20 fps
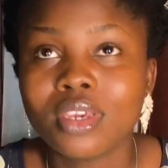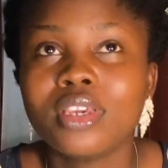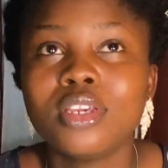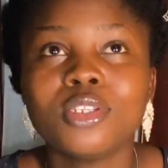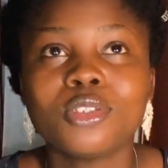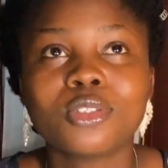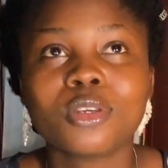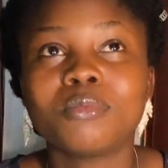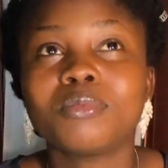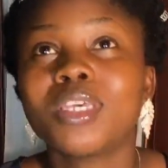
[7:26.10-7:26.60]

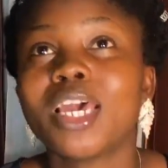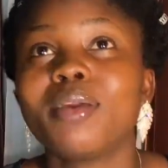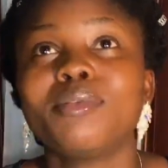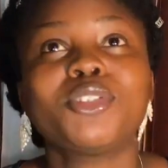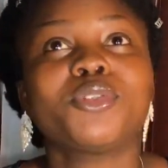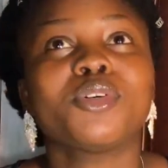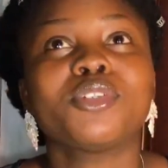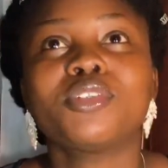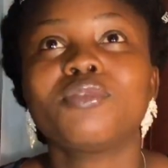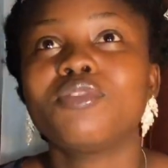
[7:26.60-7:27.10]
Sometimes
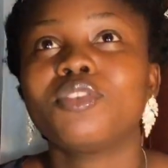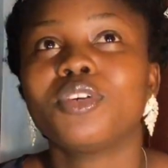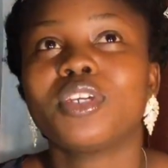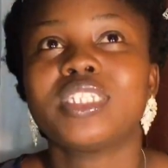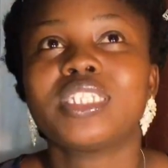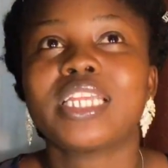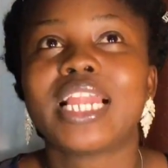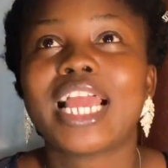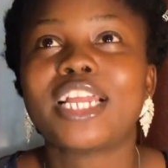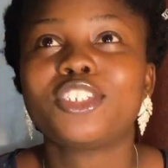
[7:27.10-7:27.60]
she was even going
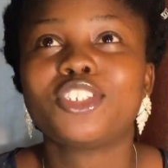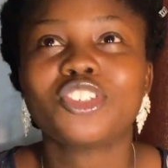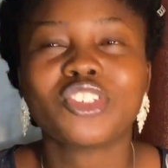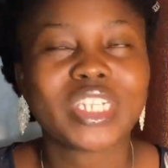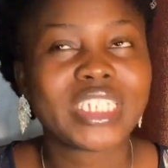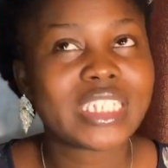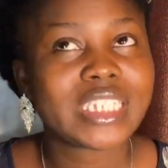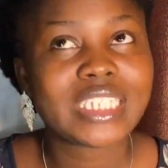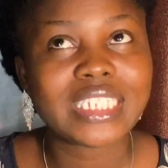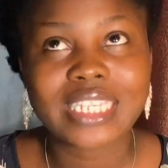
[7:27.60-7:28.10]
to like
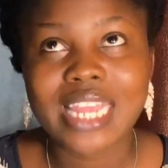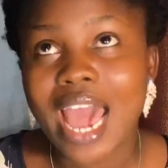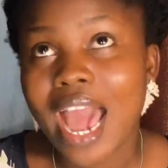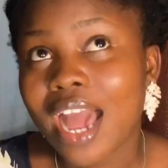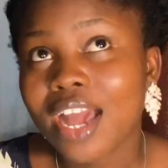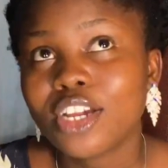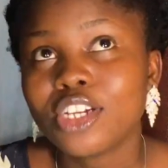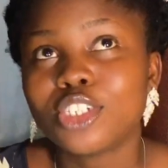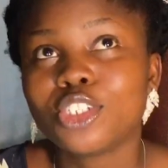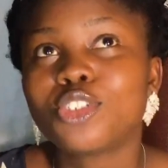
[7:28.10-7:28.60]
threaten
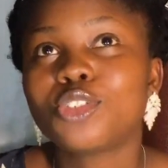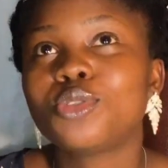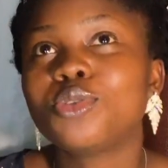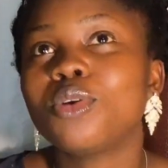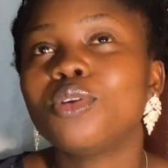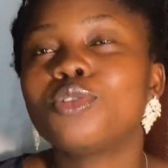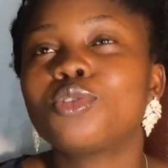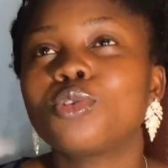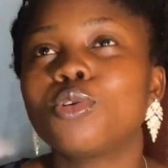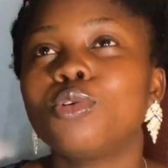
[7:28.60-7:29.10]
that she's
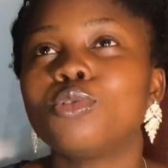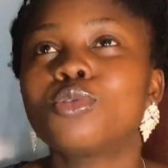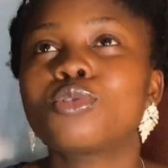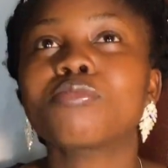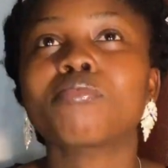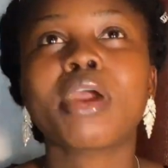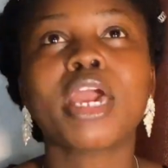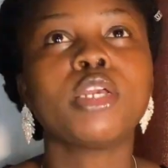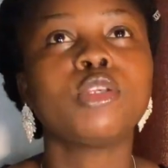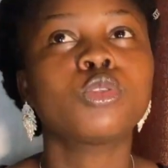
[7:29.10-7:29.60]
going to go to
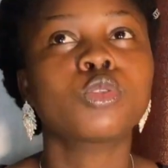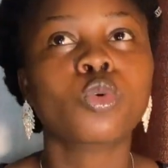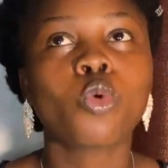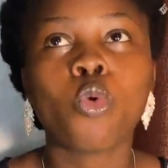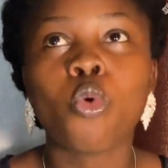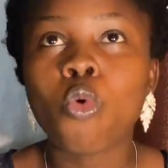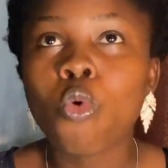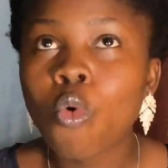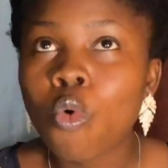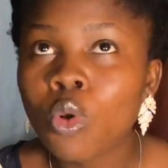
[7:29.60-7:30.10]
my
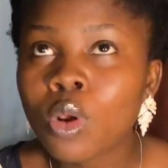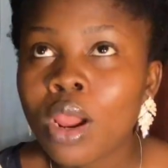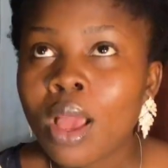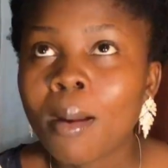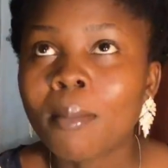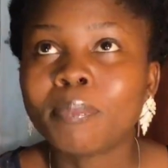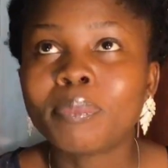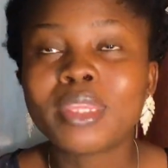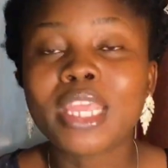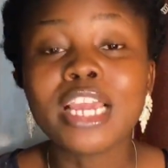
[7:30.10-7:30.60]
school,
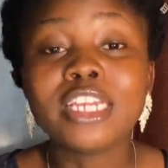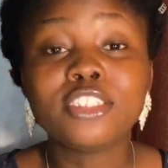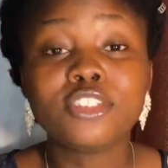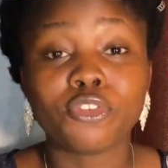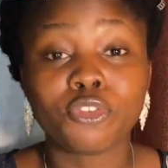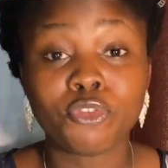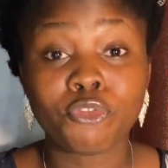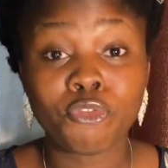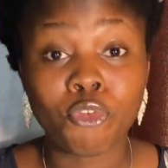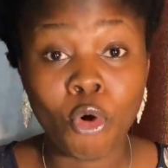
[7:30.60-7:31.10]
take the
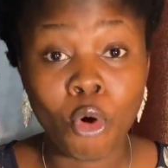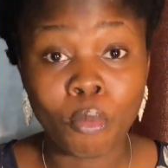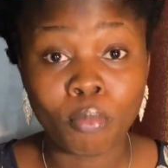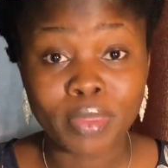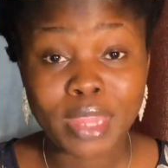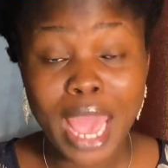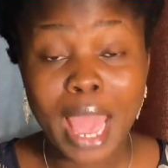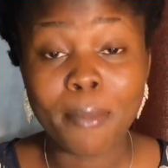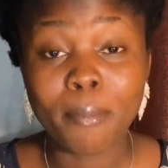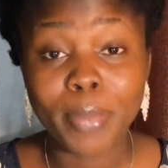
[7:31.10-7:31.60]
foam
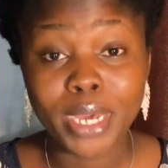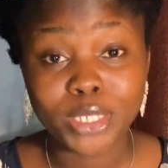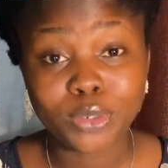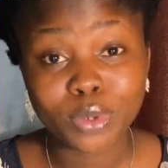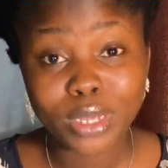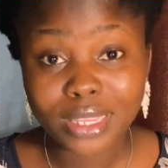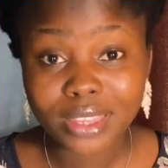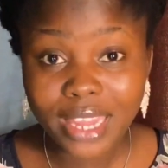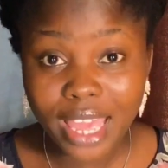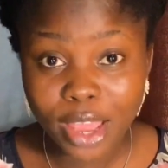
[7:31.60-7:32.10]
that I
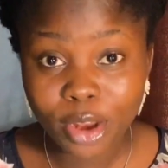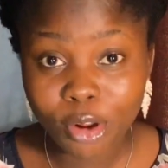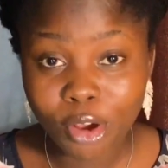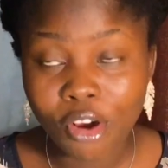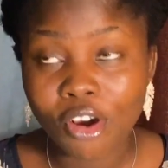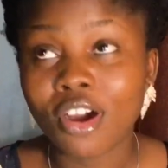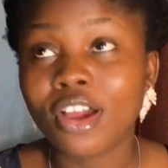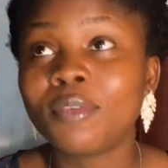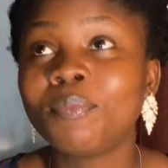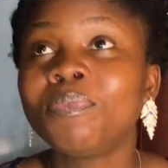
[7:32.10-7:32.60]
bedwetted
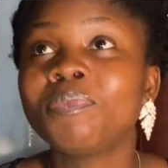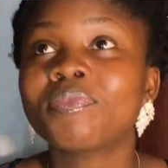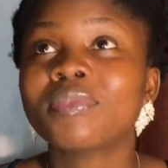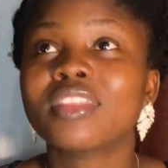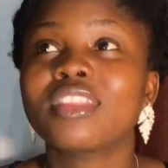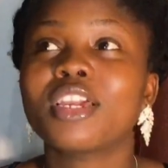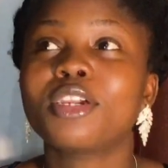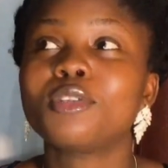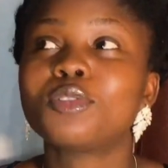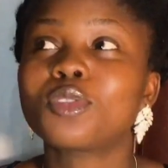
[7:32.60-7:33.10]
on,
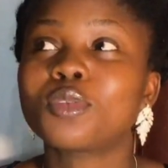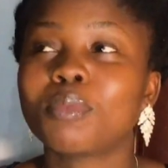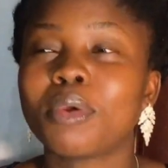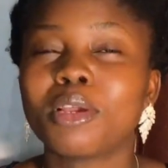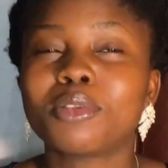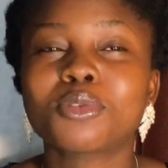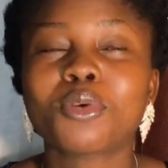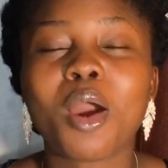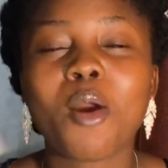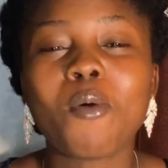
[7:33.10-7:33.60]
take it to
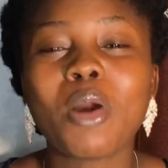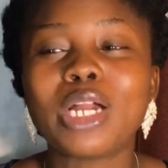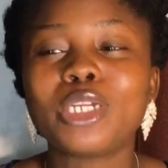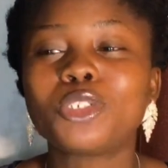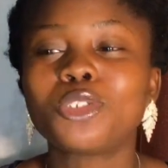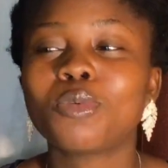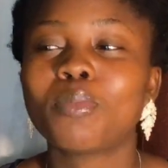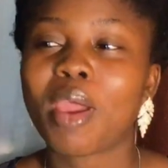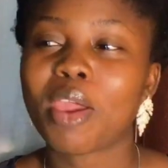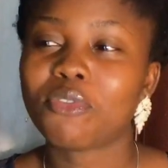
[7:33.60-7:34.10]
my school. I'm going to
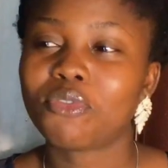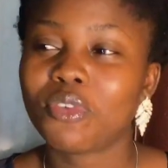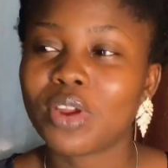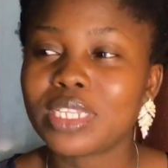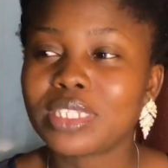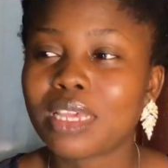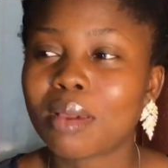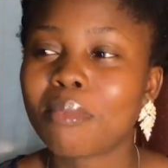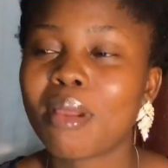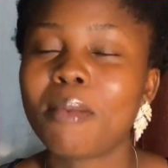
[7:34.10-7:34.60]
show my
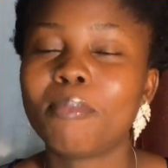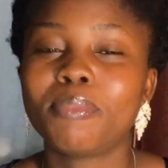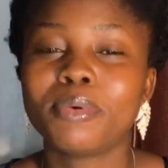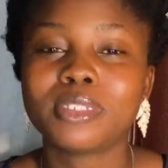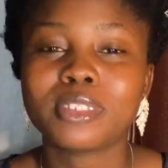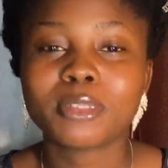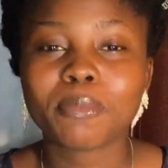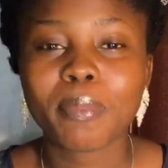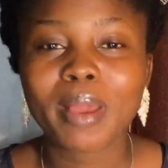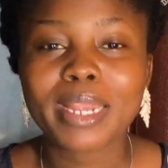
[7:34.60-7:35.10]
friends and my
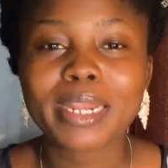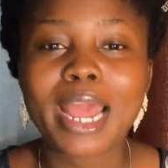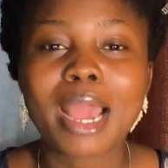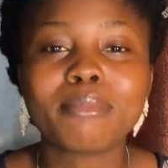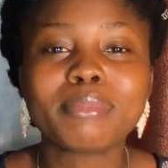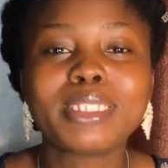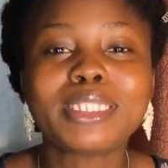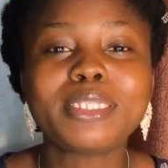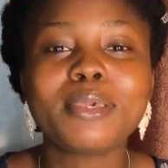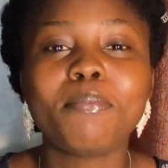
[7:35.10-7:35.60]
principal that
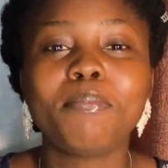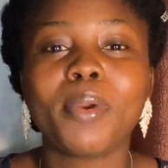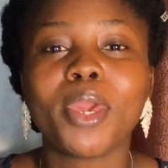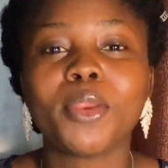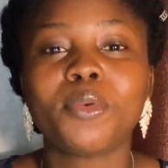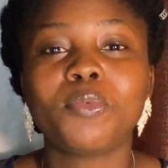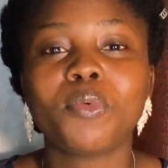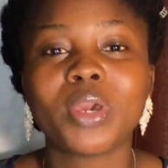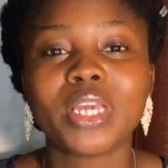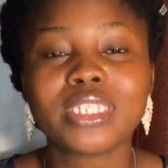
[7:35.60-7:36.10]
I'm still
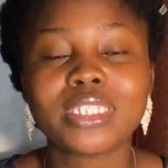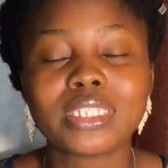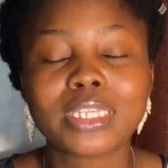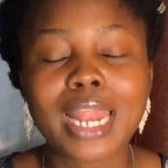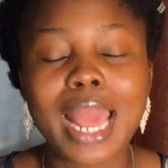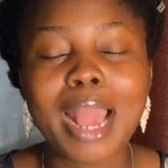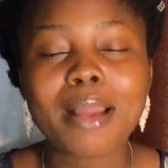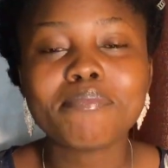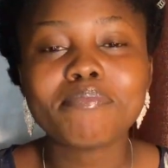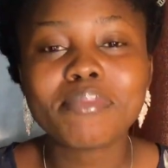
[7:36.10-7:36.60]
bedwetting.
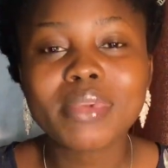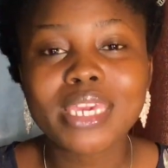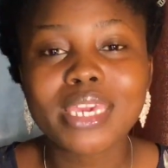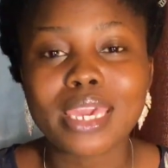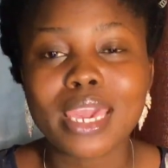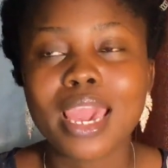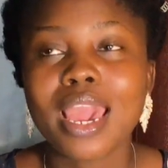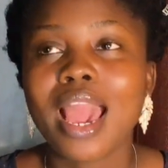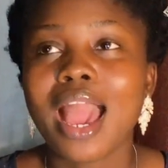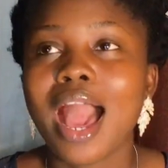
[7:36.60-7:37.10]
And
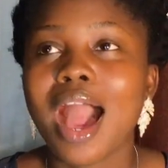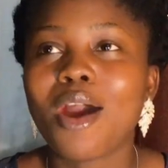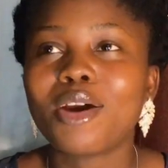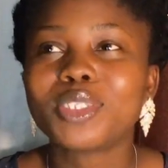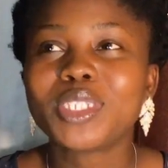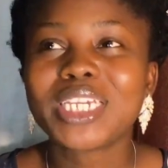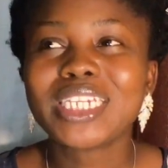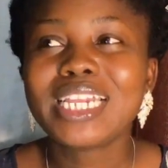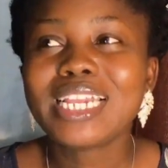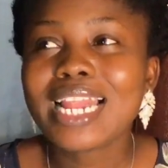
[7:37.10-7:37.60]
me, I
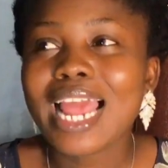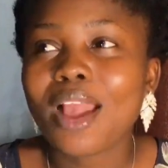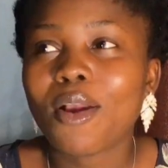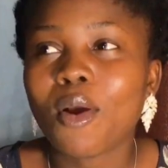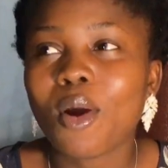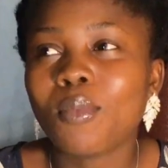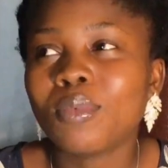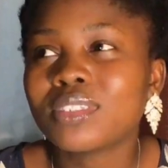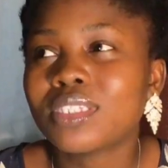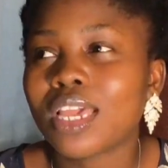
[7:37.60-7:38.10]
was already like
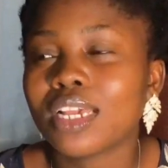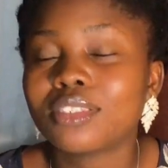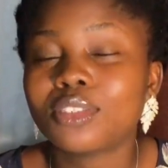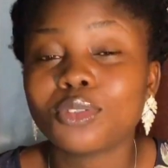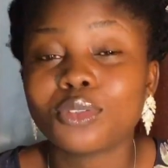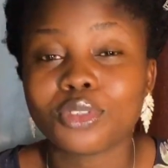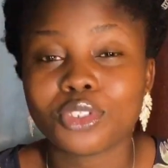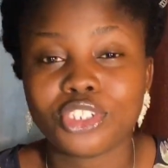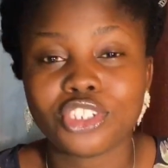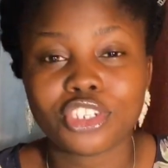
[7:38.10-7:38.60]
almost
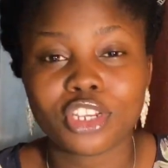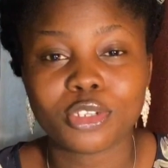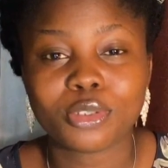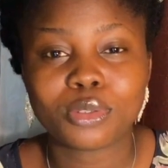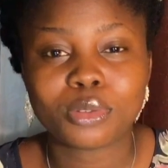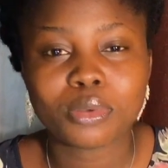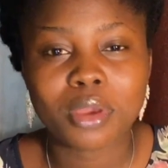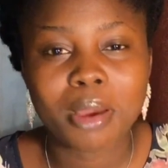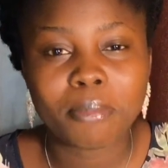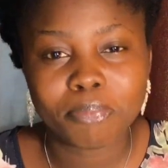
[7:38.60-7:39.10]
getting to
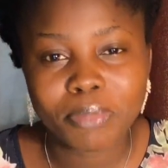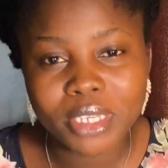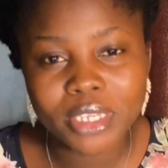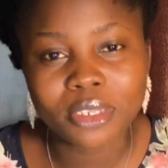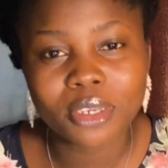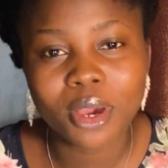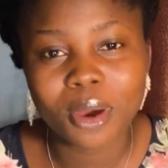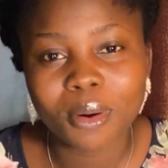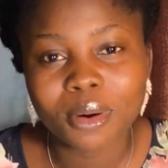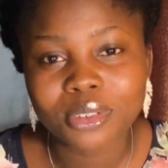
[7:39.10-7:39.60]
GS2, and big
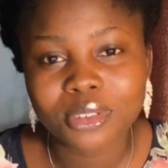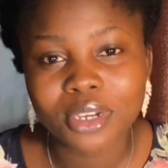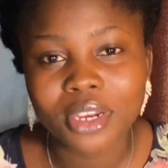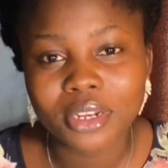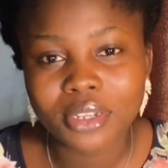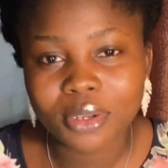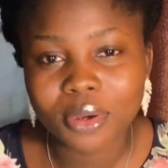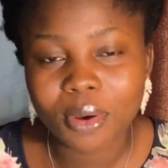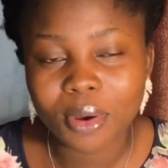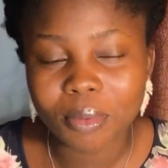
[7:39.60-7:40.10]
girl was
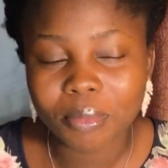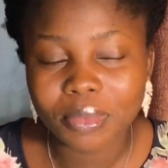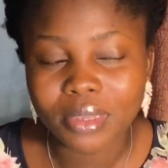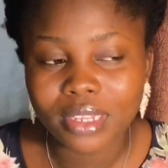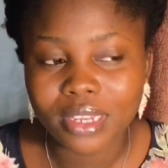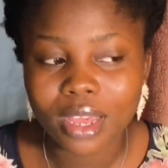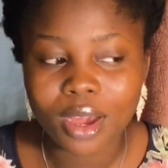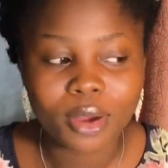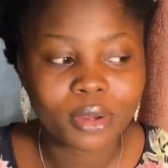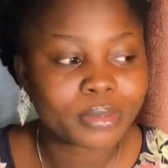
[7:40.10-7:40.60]
already
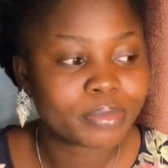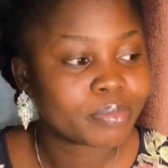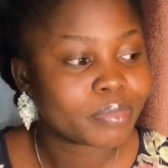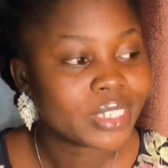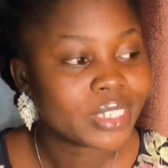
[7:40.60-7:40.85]
coming now.